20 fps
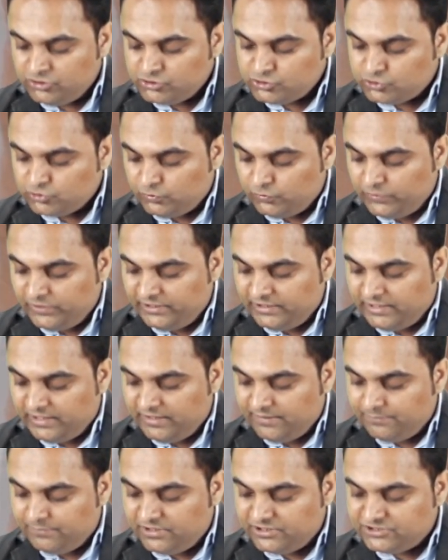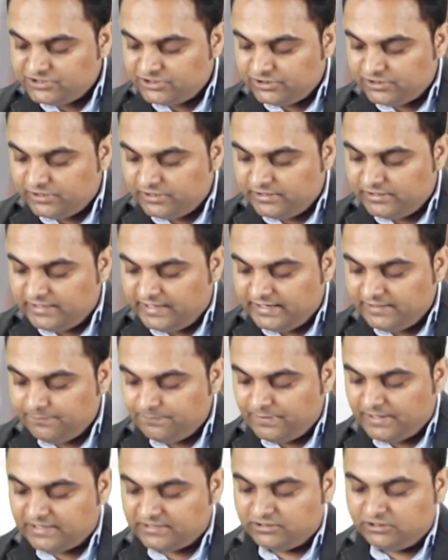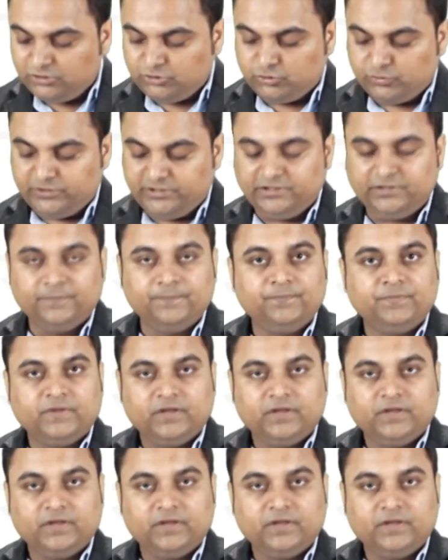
So when I measure a line parallel to it,